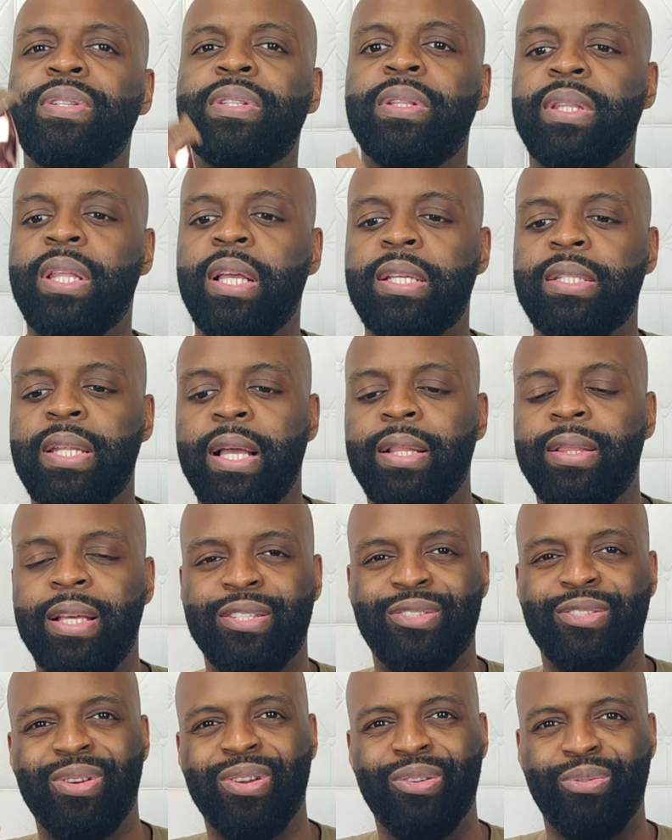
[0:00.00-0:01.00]
and things like that,
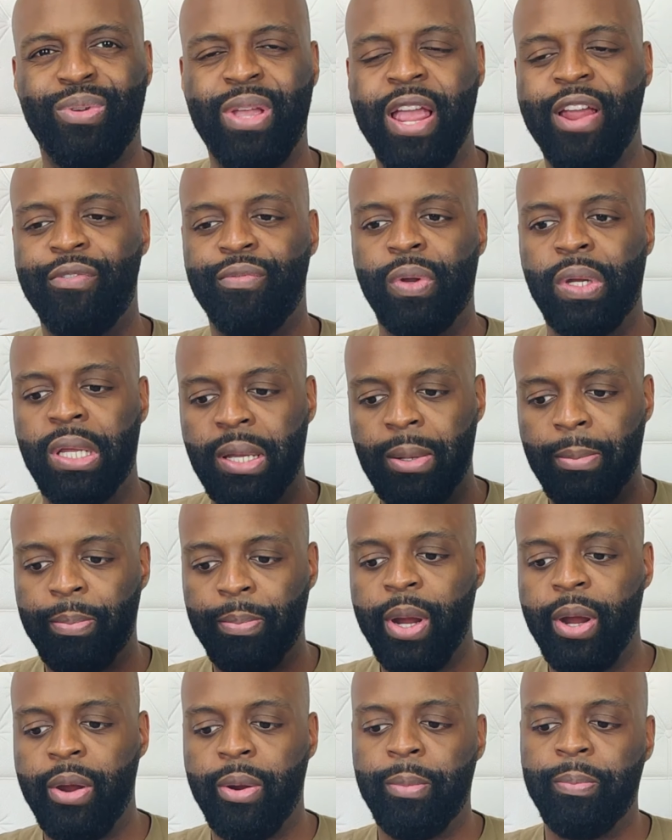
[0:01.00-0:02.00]
so that you can't really
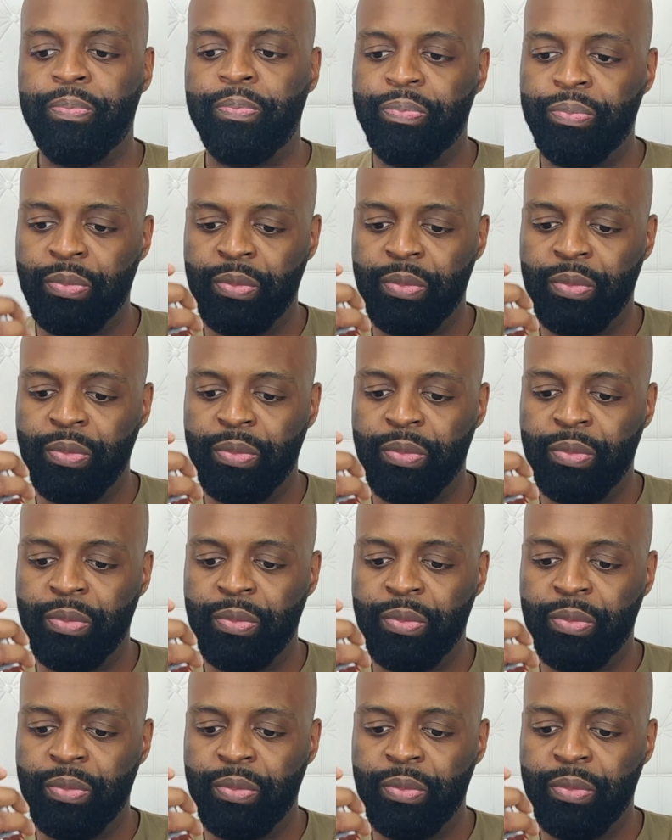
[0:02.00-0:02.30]
compare them.